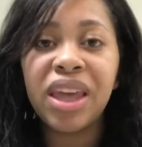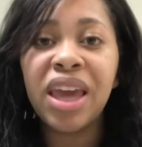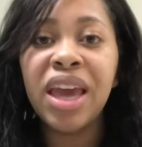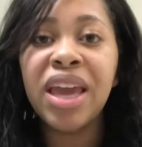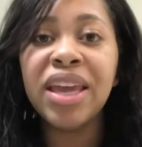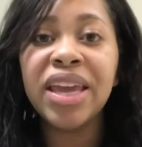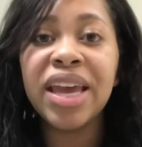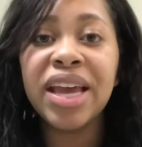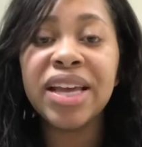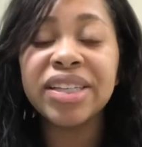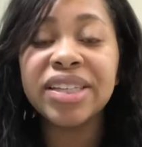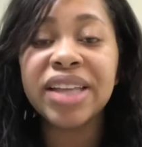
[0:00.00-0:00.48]

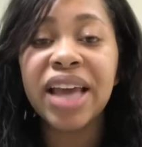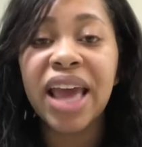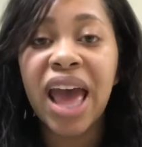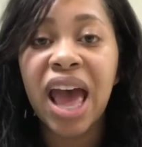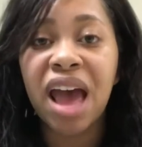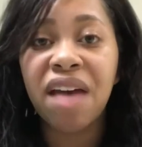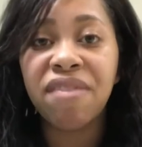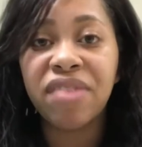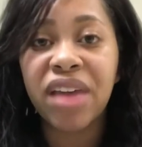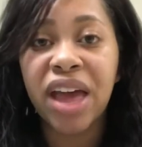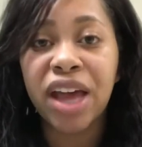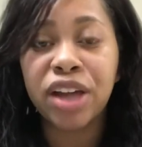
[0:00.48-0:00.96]
And yes, I
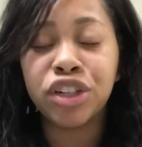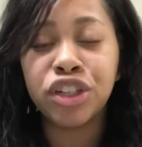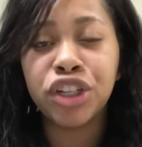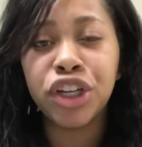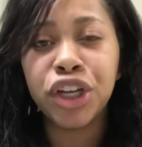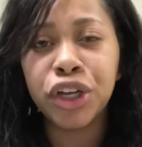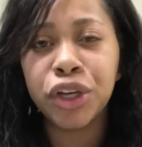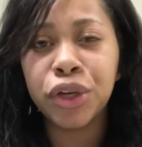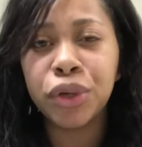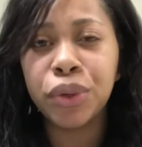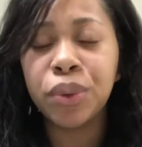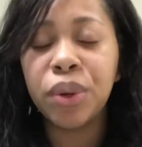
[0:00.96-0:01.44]
have that
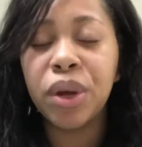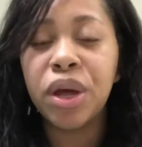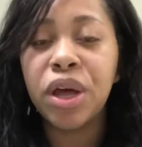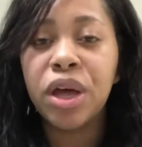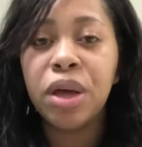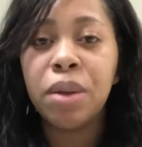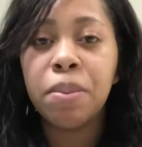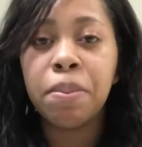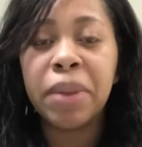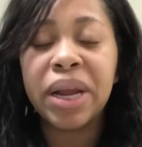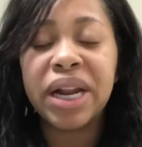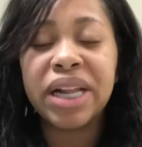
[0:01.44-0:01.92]
too,
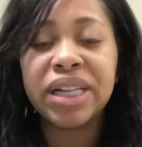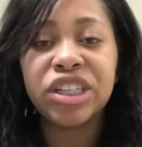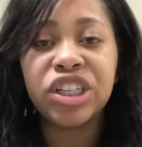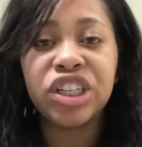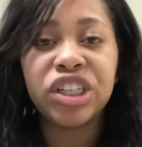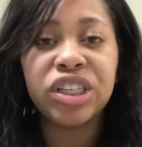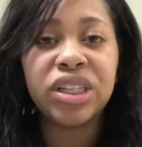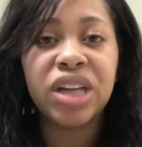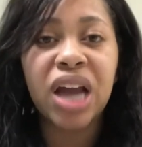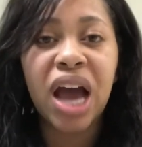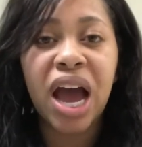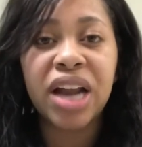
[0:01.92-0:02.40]
but it's
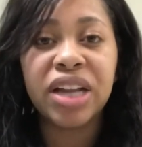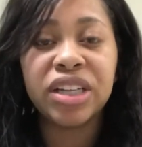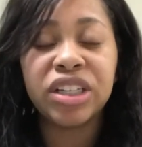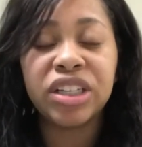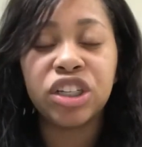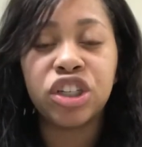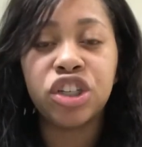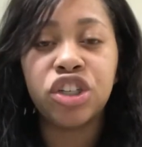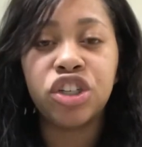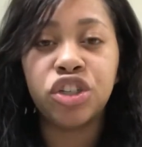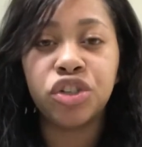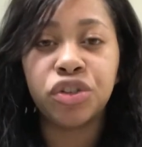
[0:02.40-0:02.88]
just not
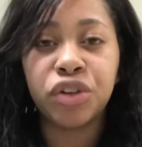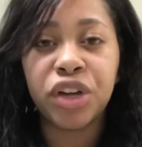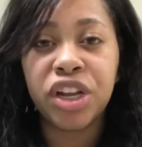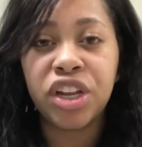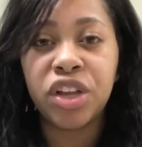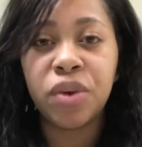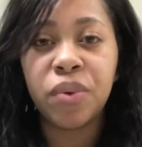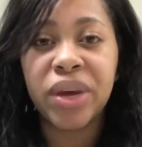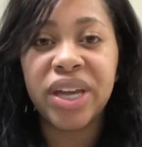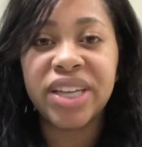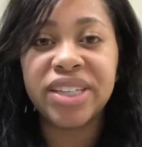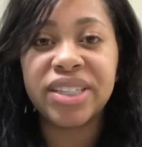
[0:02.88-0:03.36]
as
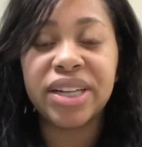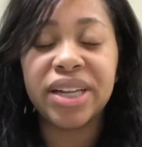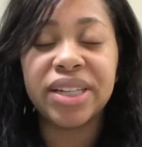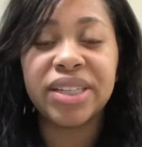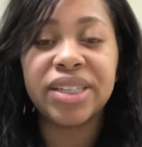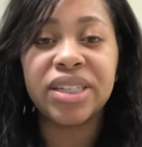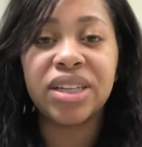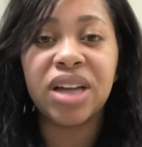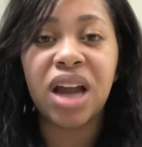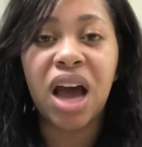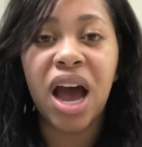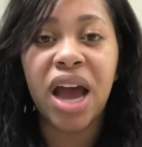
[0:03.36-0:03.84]
strenuous,
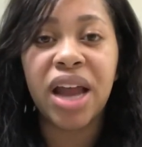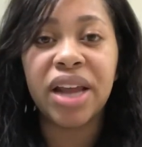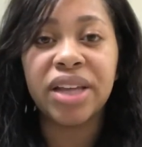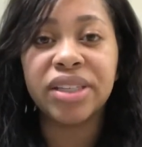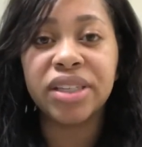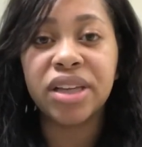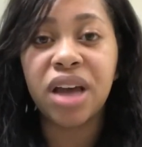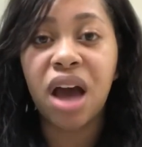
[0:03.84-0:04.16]
it's not as